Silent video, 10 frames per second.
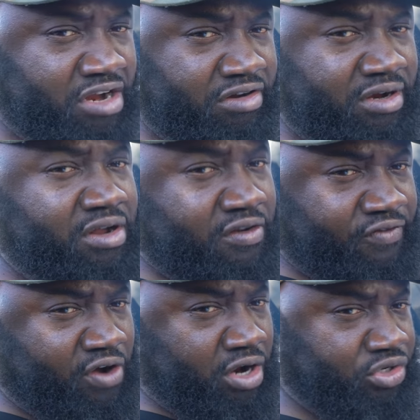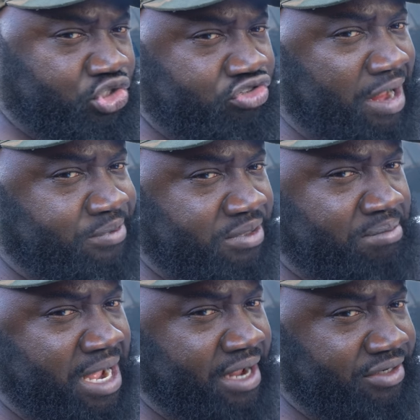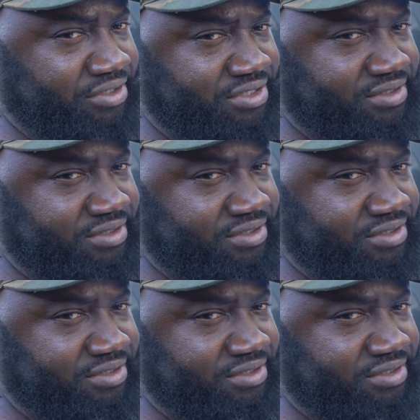area for all your straps and binders.